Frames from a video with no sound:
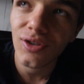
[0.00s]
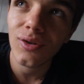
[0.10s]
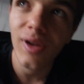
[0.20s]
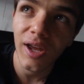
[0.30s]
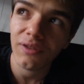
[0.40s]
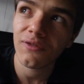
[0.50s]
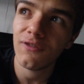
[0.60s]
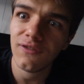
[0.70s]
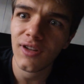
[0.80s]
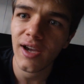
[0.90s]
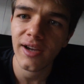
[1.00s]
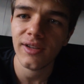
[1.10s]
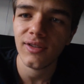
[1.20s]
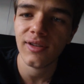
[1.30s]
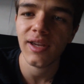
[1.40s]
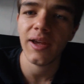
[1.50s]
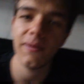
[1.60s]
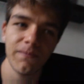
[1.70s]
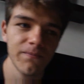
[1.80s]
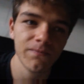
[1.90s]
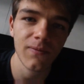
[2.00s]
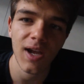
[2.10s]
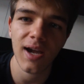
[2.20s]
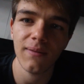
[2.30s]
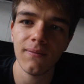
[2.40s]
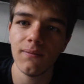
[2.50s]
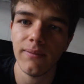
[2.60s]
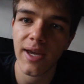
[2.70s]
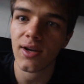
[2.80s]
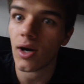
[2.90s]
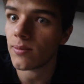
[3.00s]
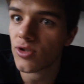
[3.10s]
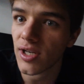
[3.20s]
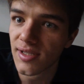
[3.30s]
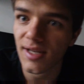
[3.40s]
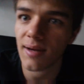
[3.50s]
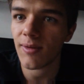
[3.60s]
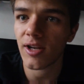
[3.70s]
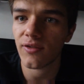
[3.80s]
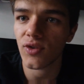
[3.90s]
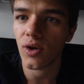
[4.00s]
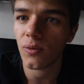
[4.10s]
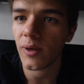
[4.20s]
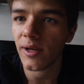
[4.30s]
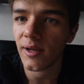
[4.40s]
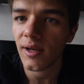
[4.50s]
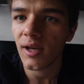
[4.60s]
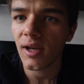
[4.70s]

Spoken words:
You can fly, you can make objects come out of nowhere.